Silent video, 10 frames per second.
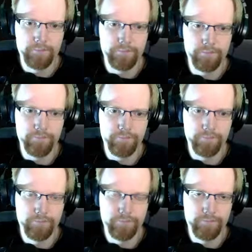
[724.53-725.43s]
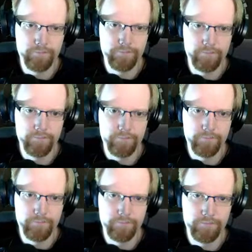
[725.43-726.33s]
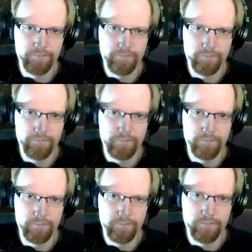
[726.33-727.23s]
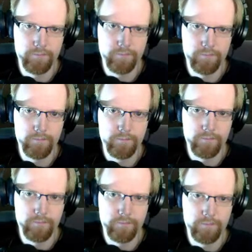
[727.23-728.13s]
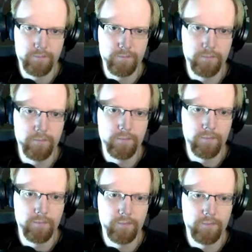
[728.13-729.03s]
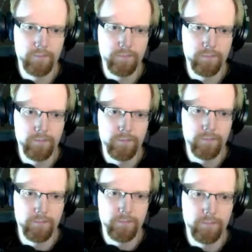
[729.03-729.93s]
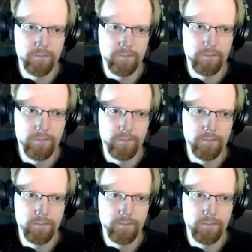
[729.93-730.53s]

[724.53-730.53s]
(silence)